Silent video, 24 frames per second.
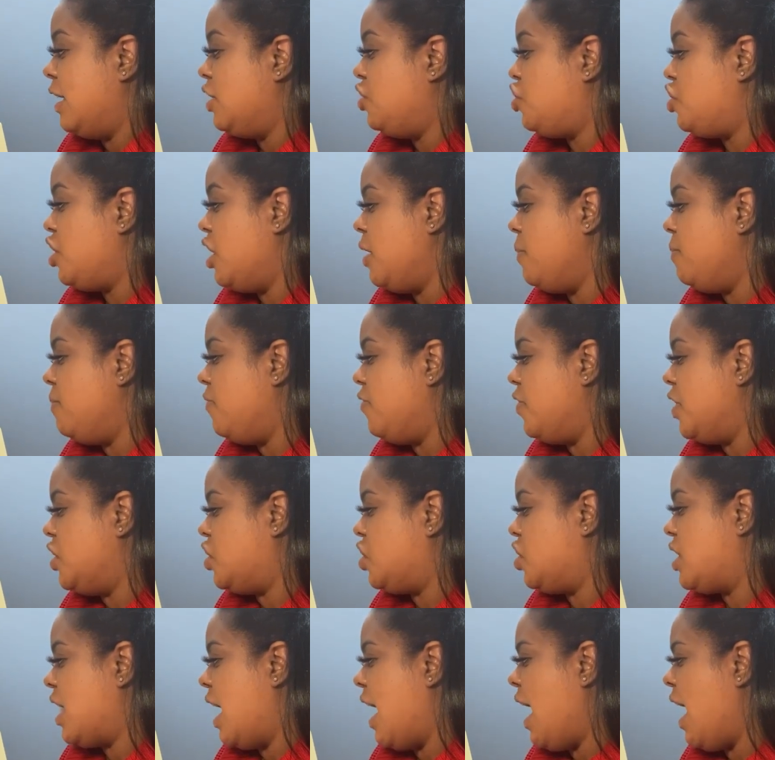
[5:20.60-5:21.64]
Jim
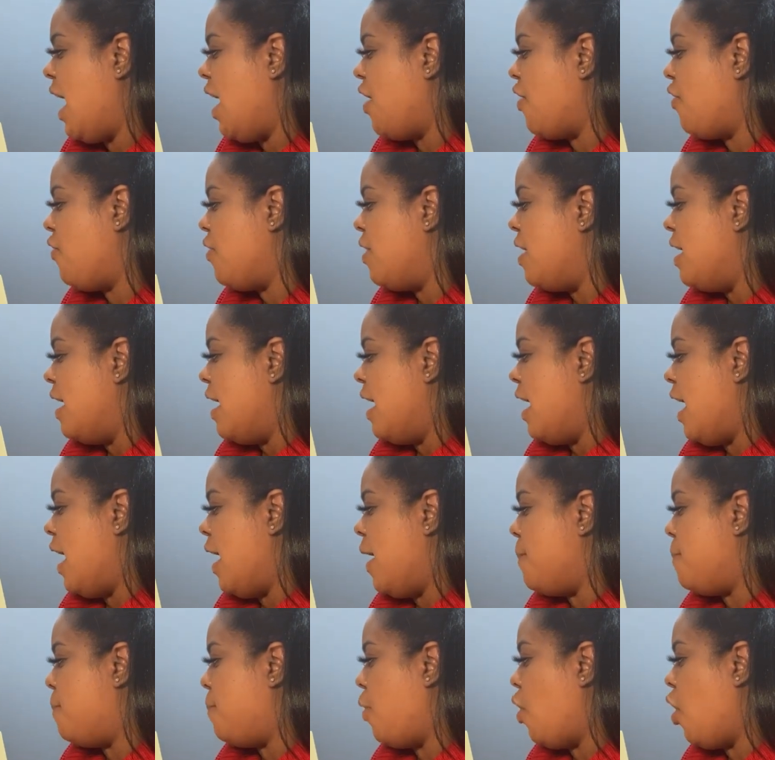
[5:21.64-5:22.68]
reached out
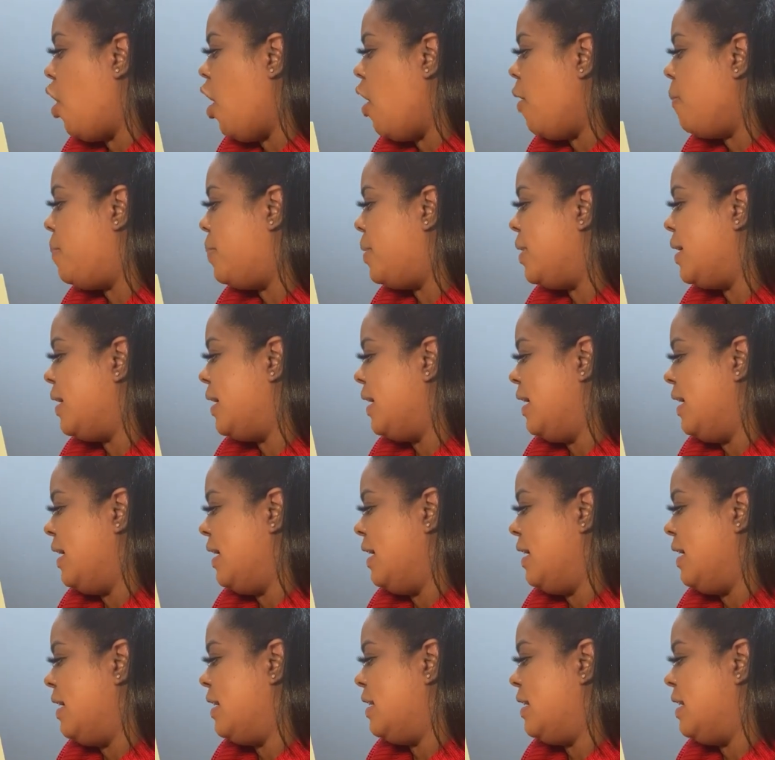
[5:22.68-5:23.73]
and Paul put
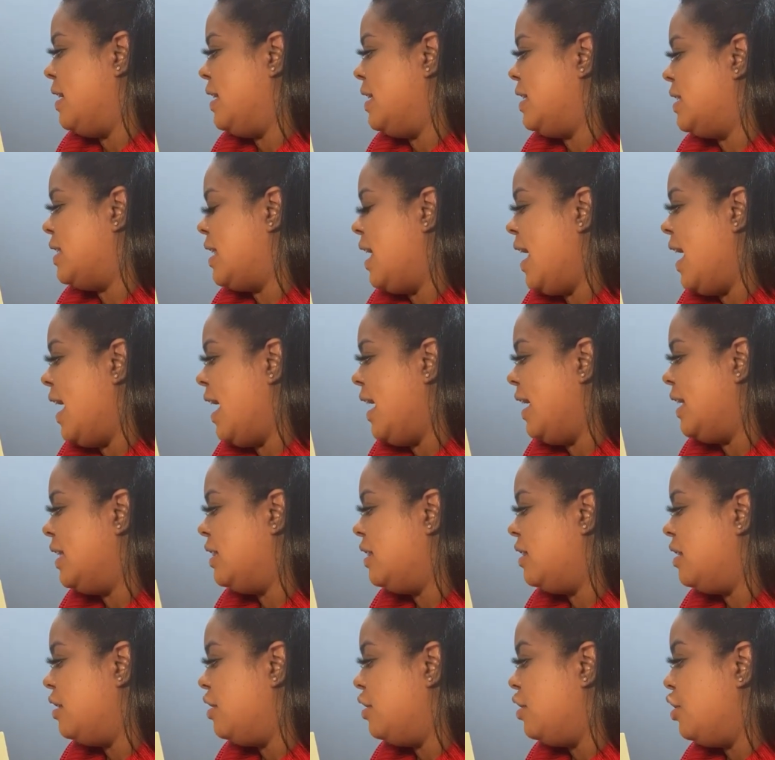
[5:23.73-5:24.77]
it in his
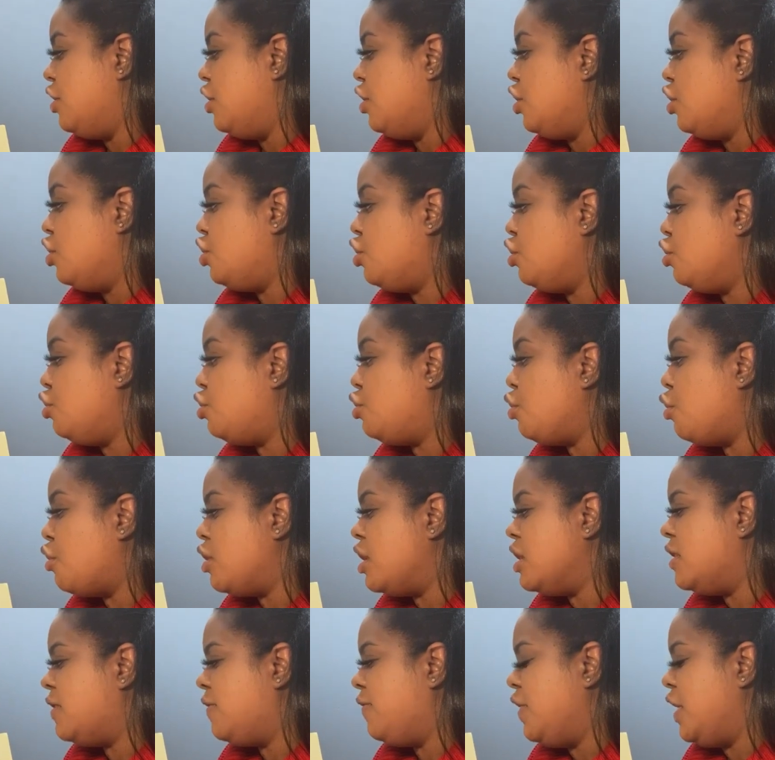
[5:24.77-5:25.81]
hand. The
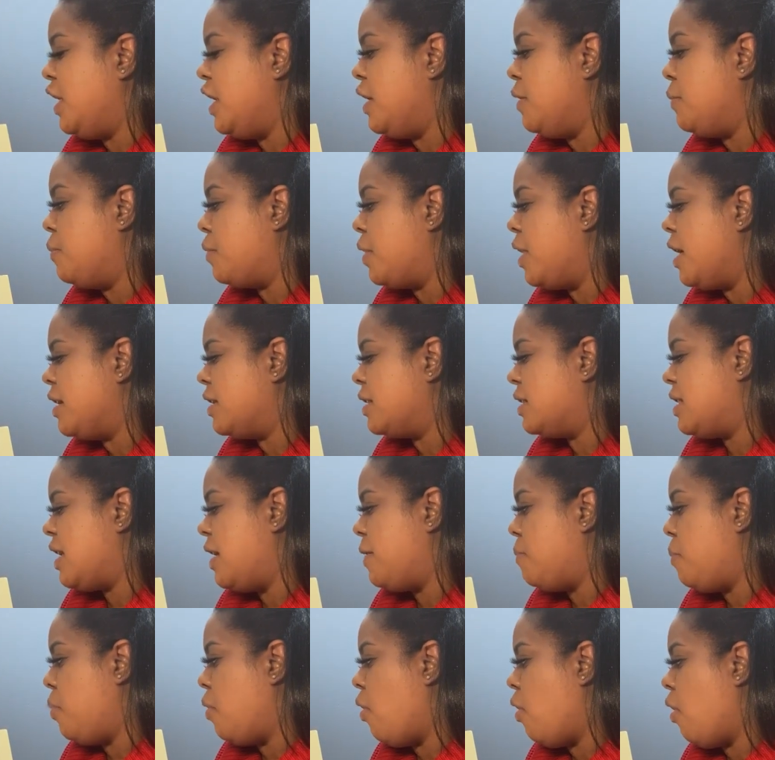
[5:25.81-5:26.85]
doors really work,
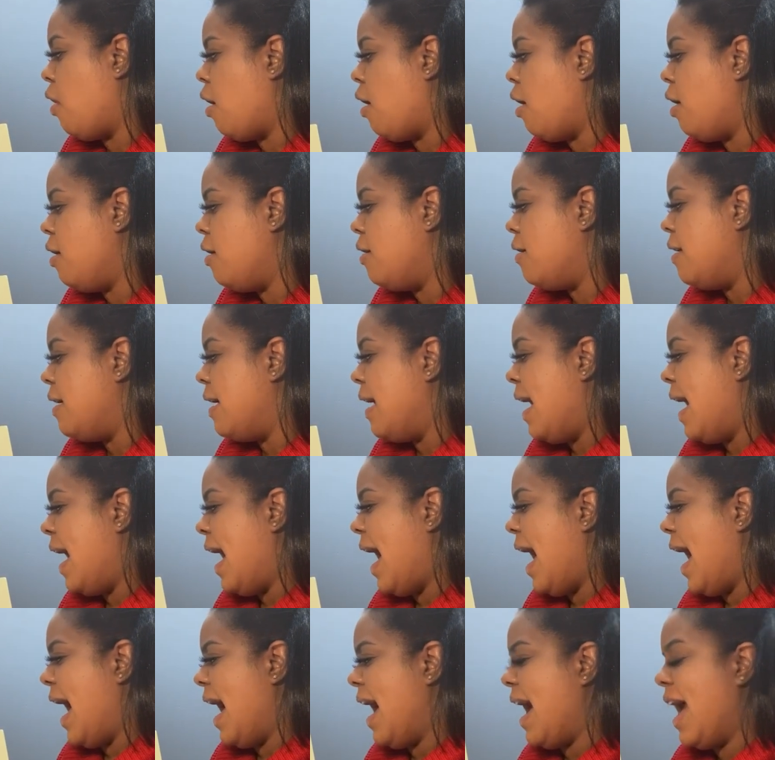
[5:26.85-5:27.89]
said Paul.
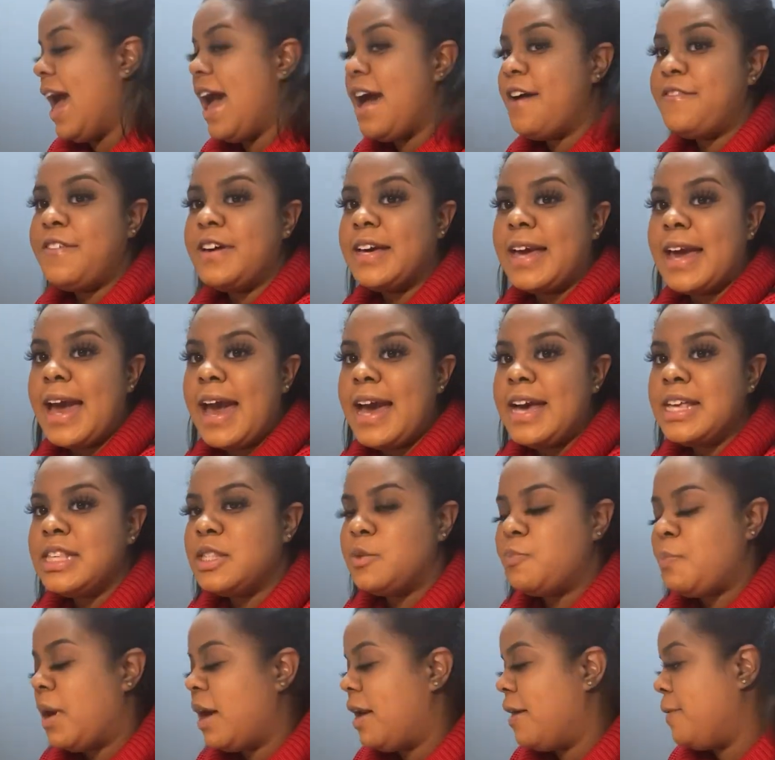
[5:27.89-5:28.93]
I have a gas
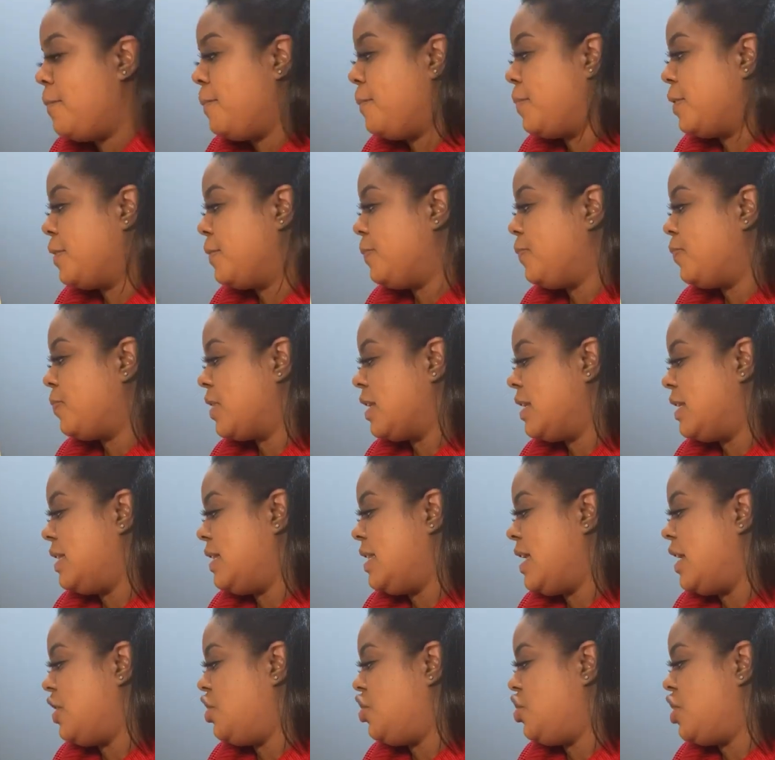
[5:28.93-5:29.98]
pump,
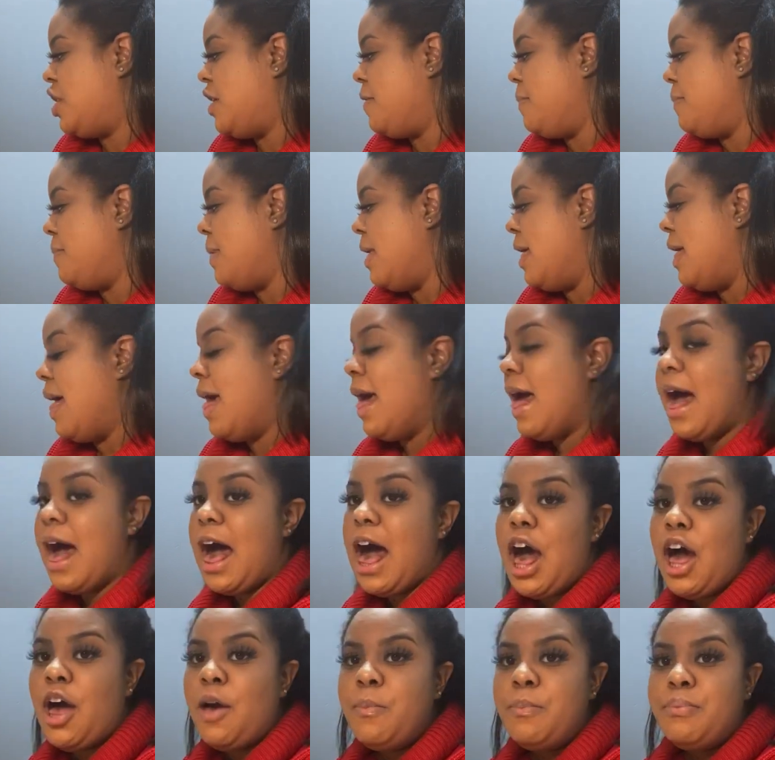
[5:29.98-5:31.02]
said Jim.
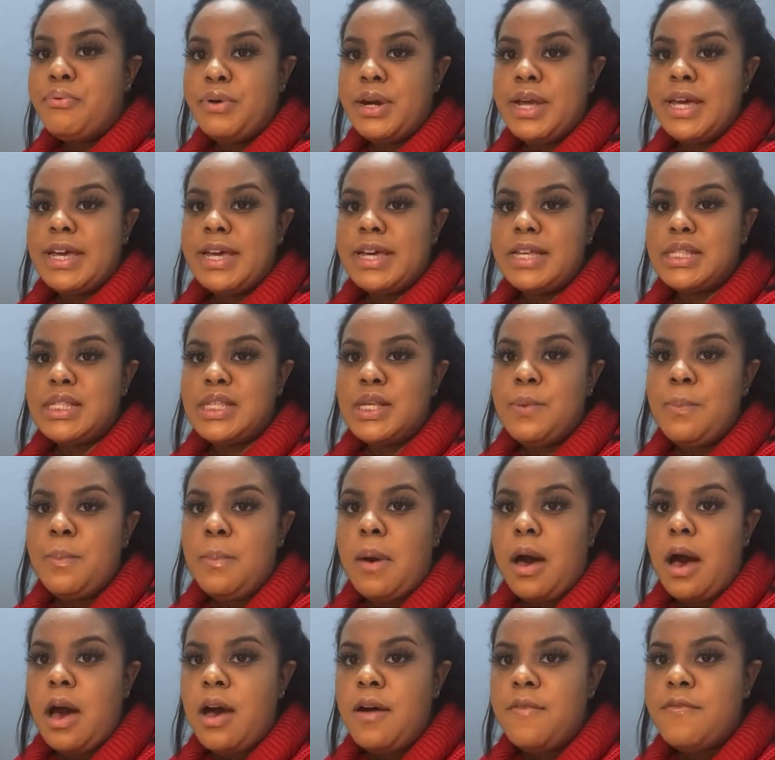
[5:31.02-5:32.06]
I'll bring it
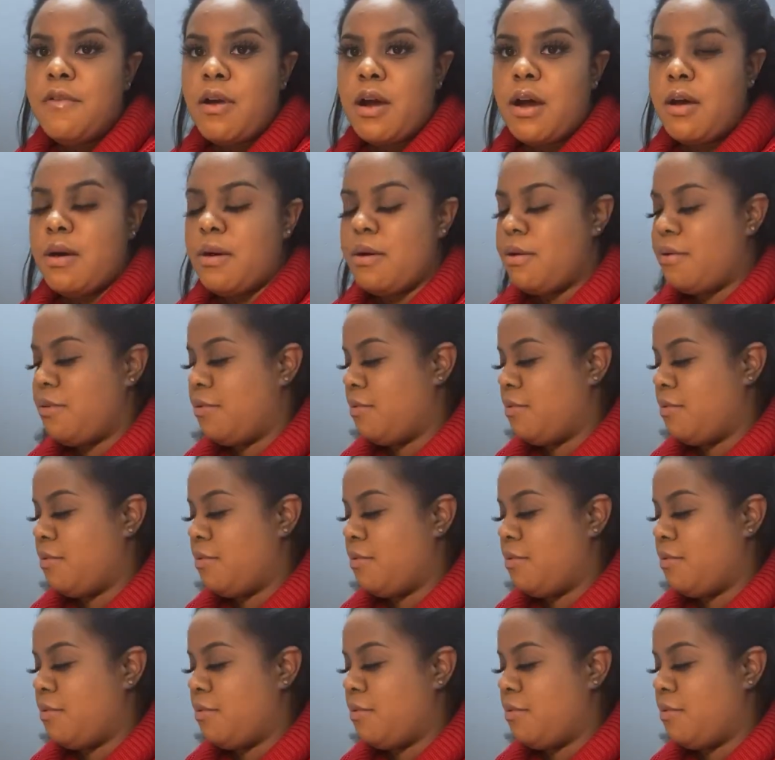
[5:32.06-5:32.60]
tomorrow.